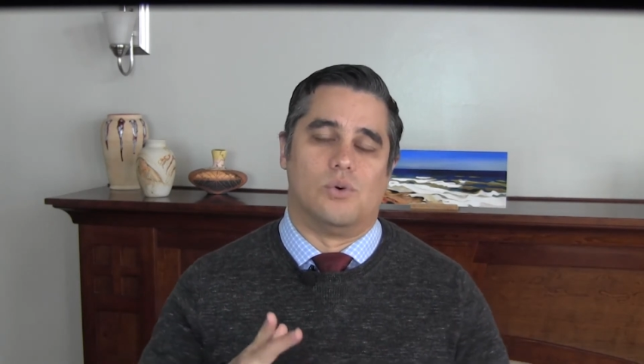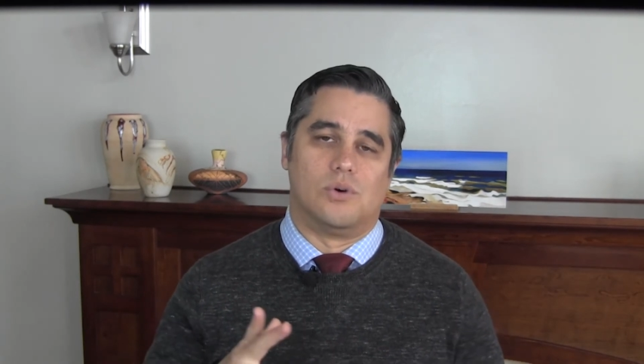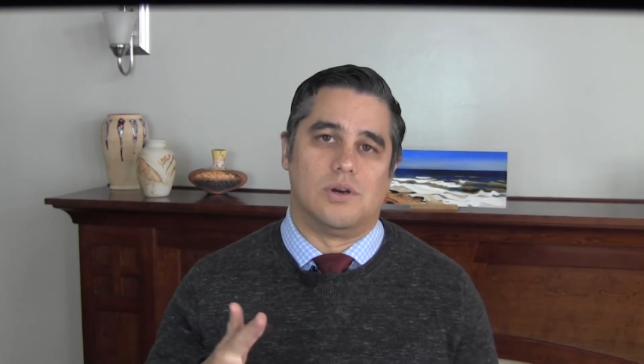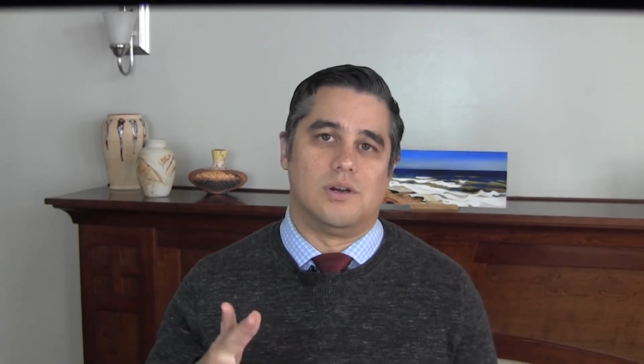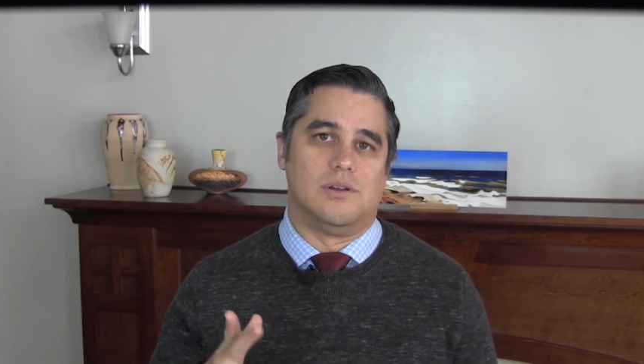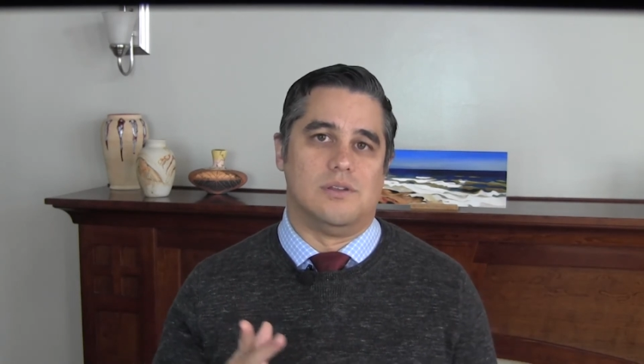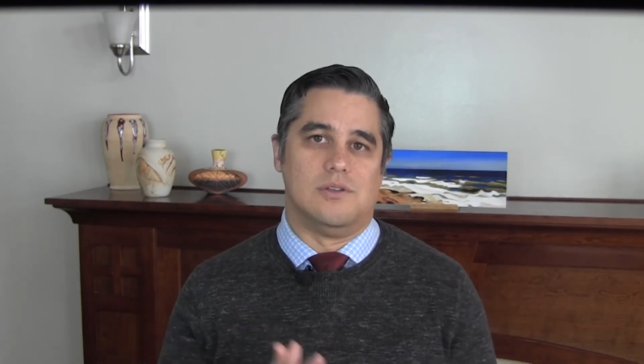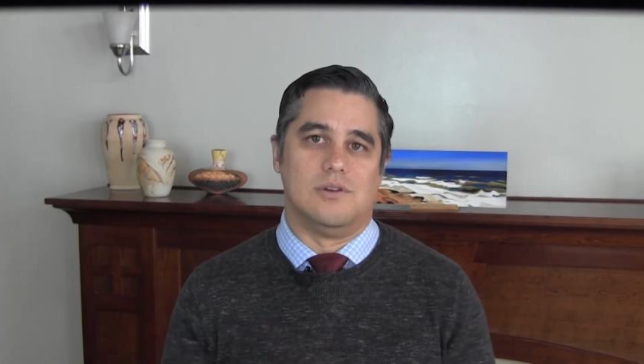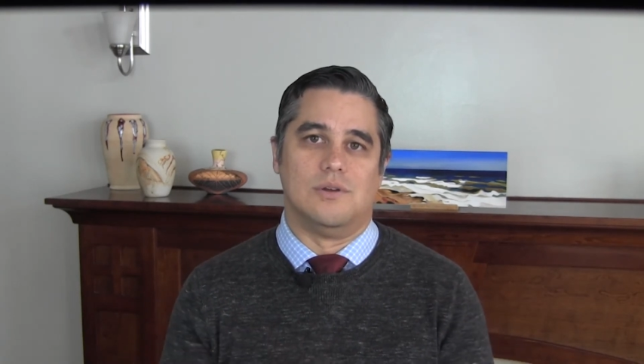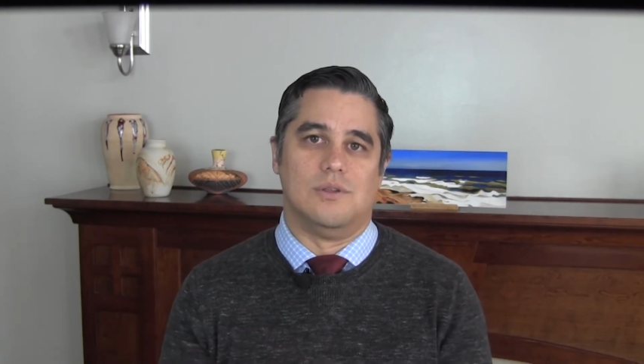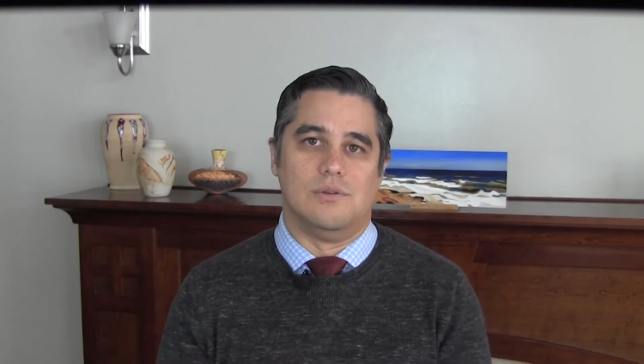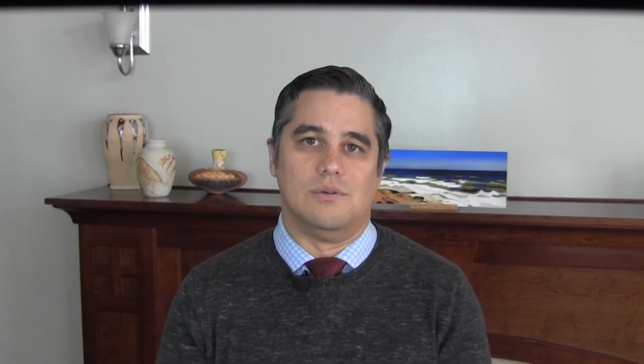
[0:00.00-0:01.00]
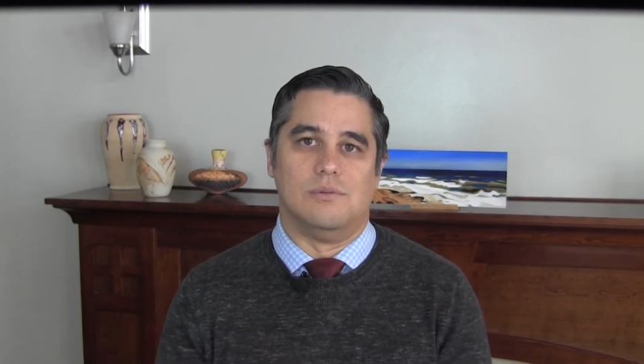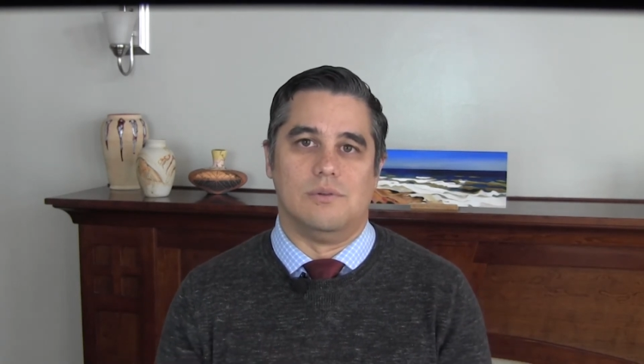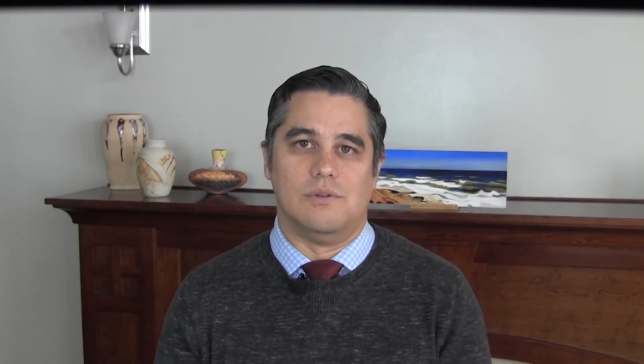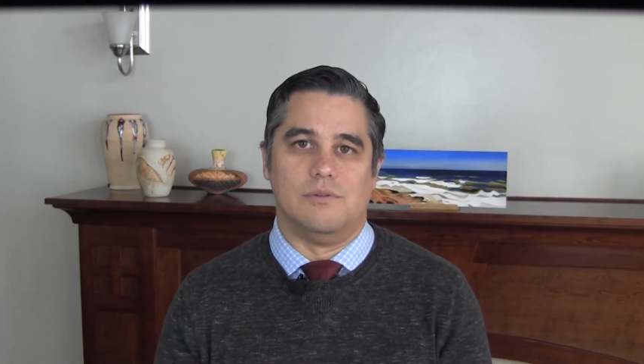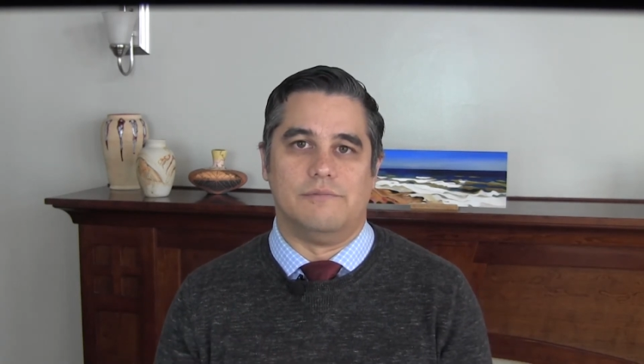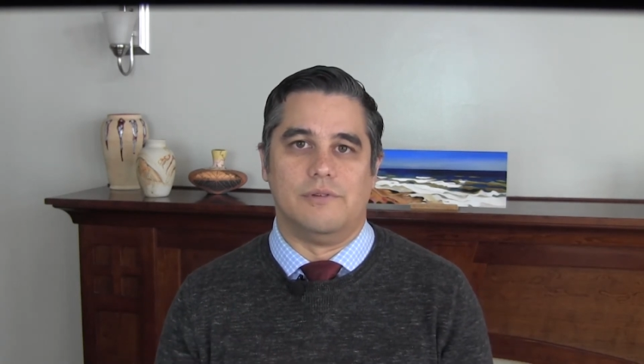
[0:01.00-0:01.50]
or, you know,
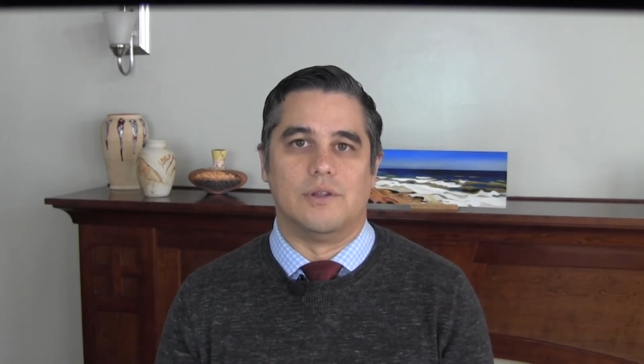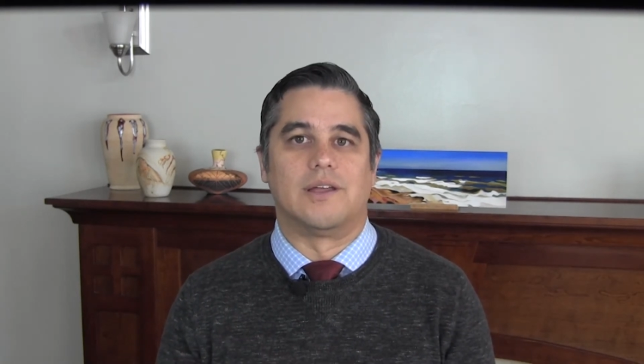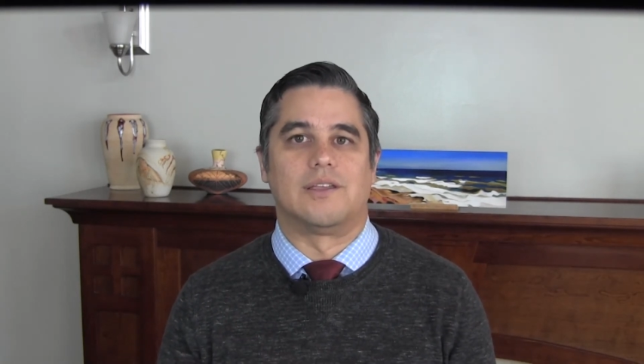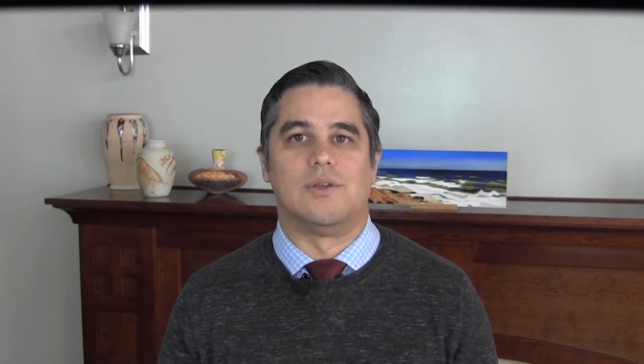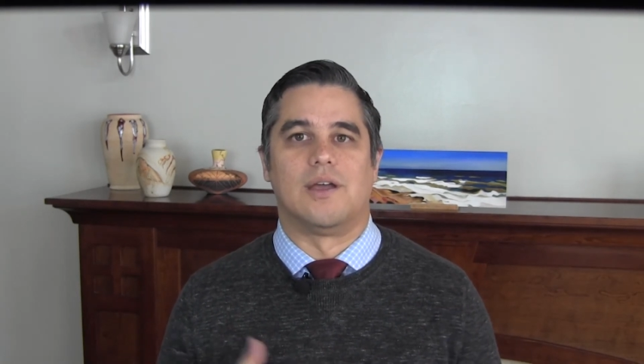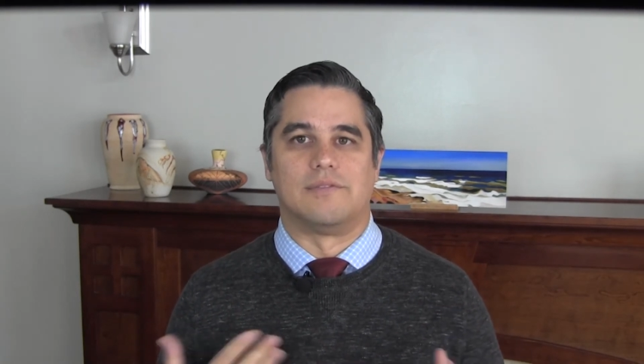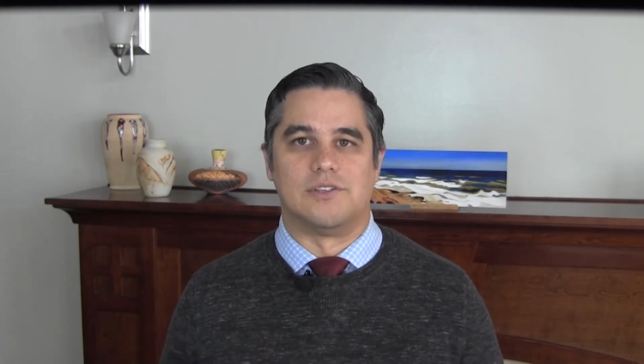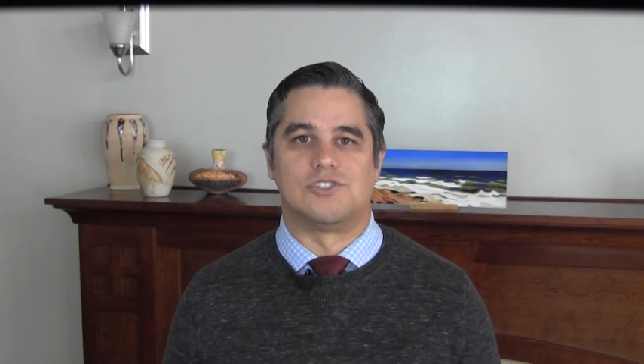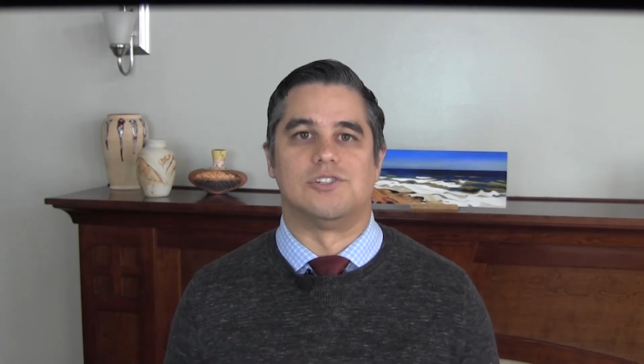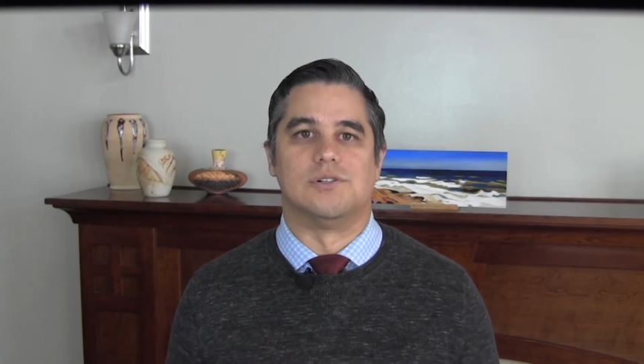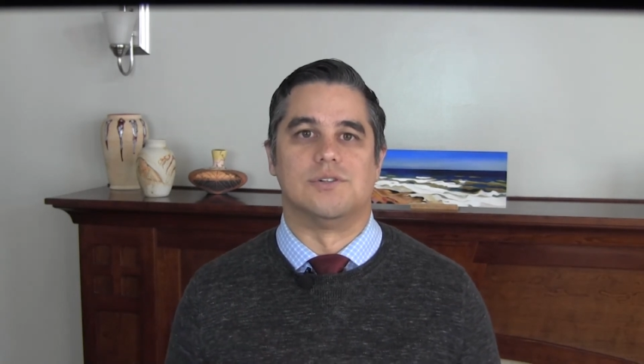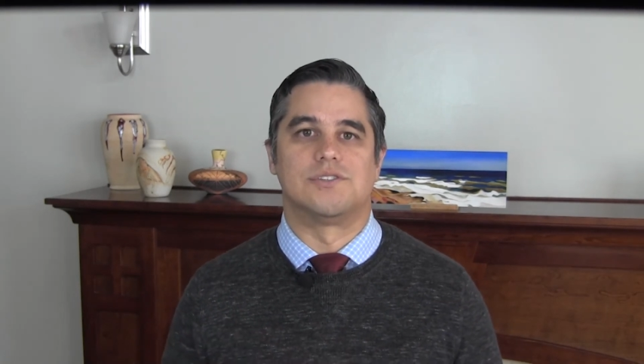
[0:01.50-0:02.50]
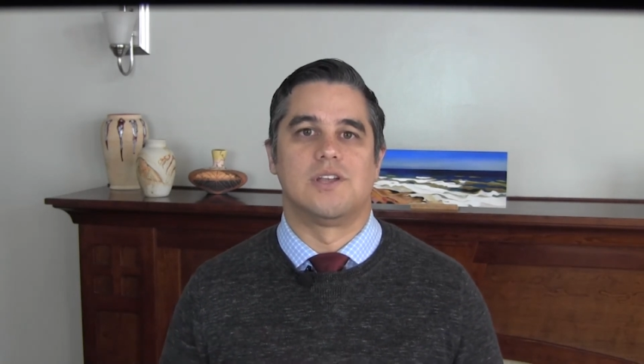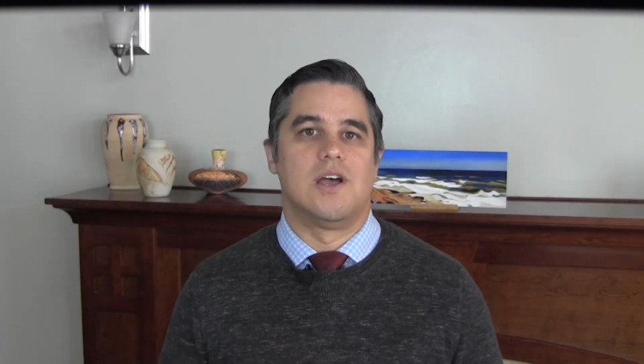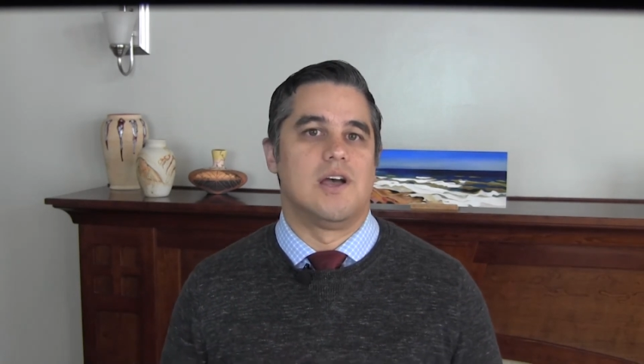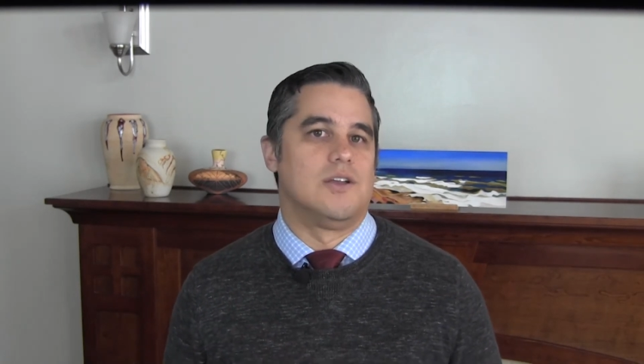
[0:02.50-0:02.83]
you feel like you have the chills,